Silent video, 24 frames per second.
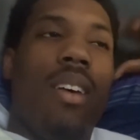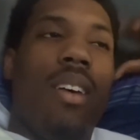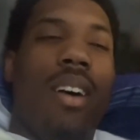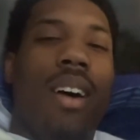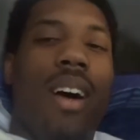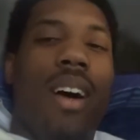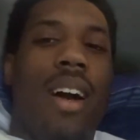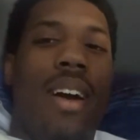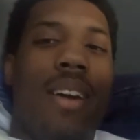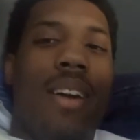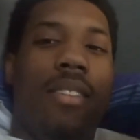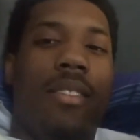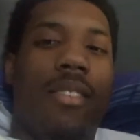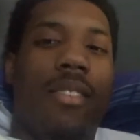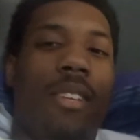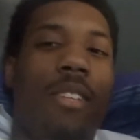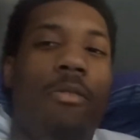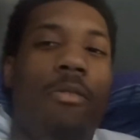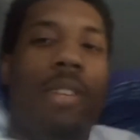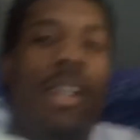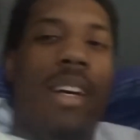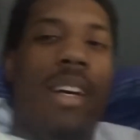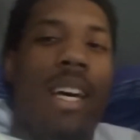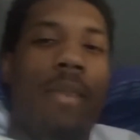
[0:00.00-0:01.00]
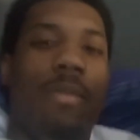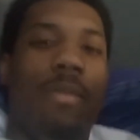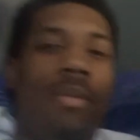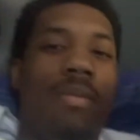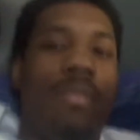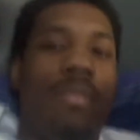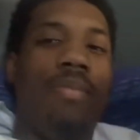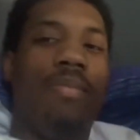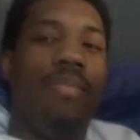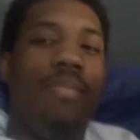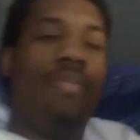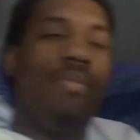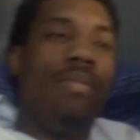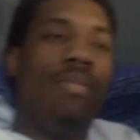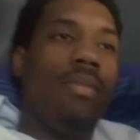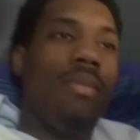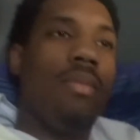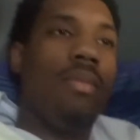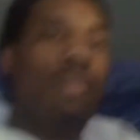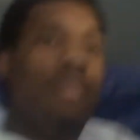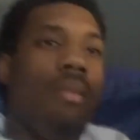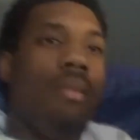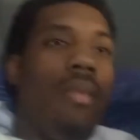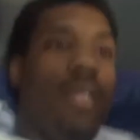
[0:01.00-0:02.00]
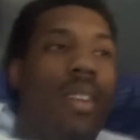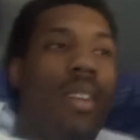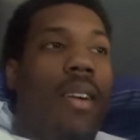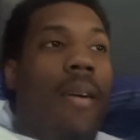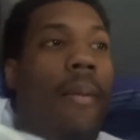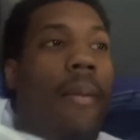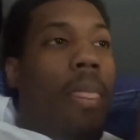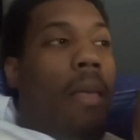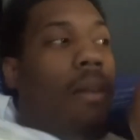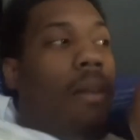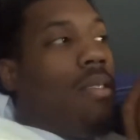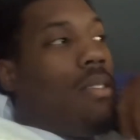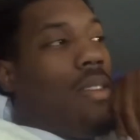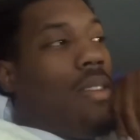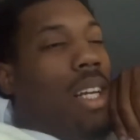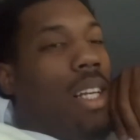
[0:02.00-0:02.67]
Alright, so this is what happened. So,